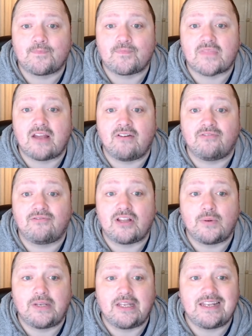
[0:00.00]
uh,
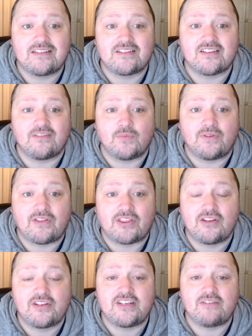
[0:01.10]
following an incident with a
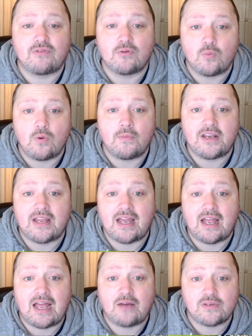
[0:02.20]
thirty-year-old woman
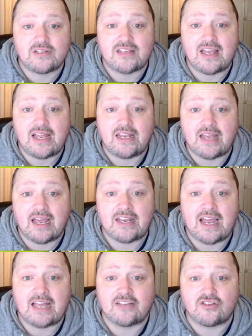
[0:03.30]
outside an
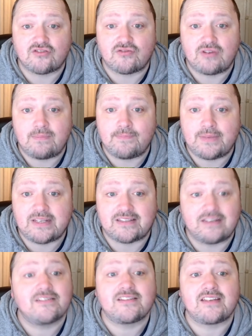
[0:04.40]
Ann Street
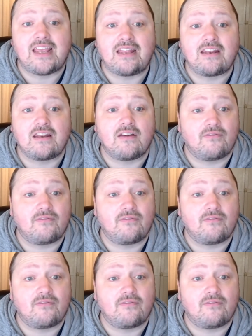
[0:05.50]
business in